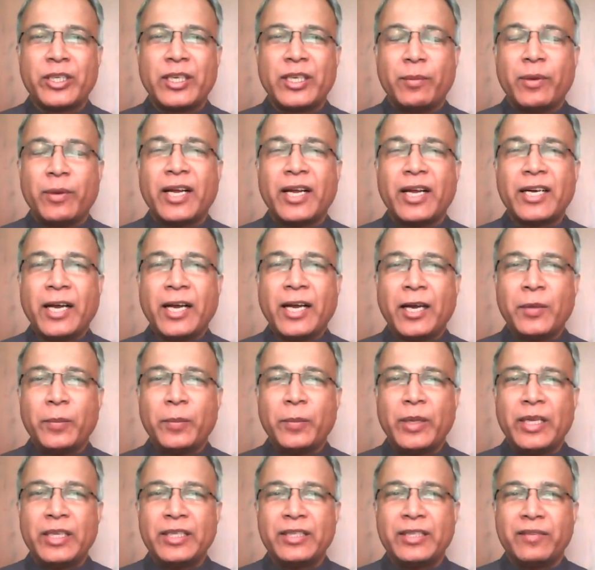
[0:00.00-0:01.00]
Imran Khan
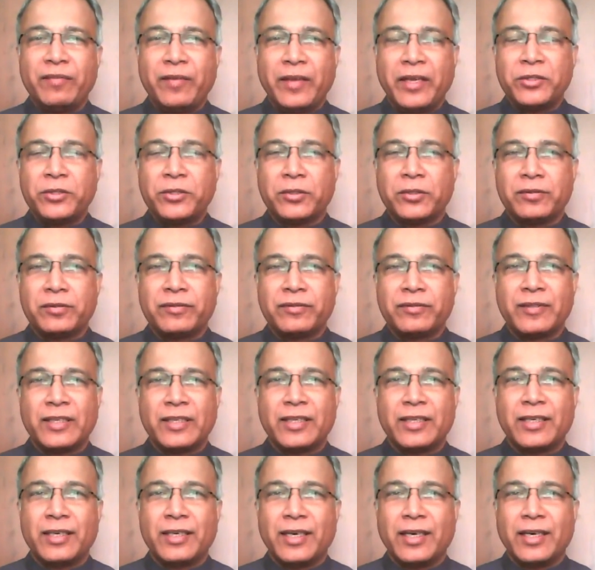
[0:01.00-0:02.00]
being the face of
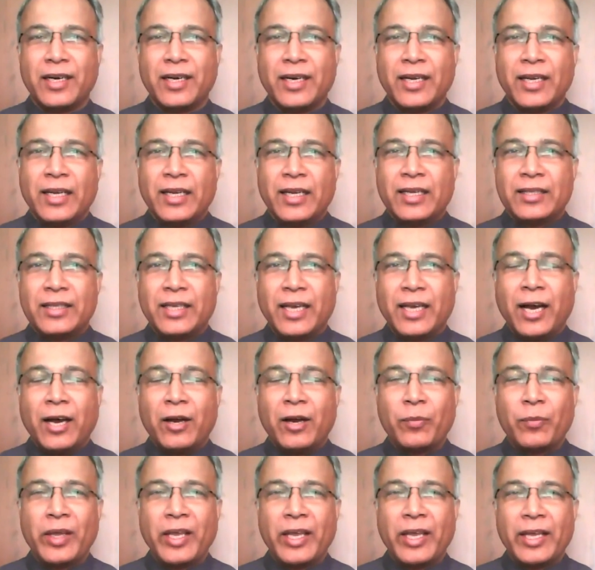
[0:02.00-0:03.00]
the
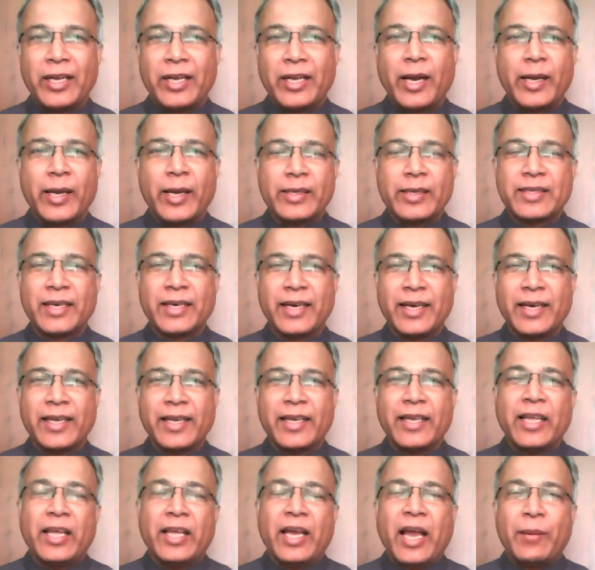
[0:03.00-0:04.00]
army and ISI.
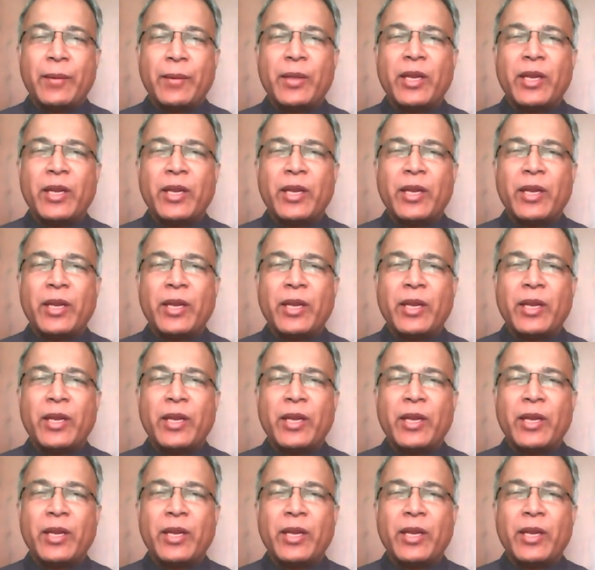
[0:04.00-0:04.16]
I